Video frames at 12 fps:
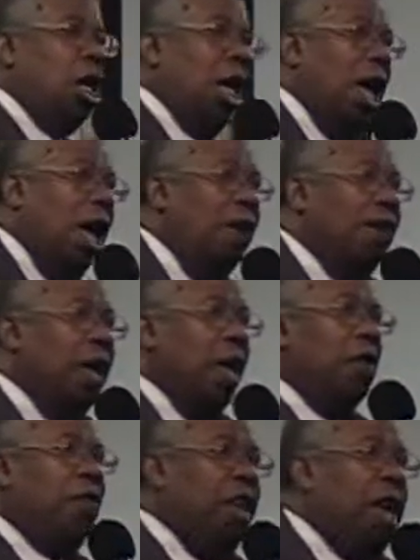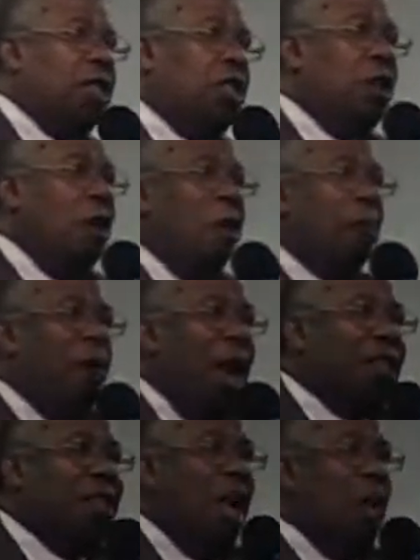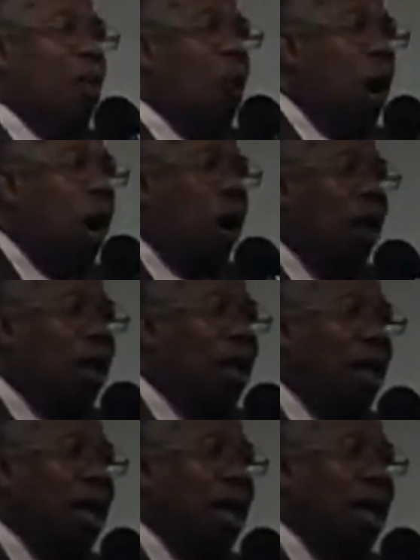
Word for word: love this present world.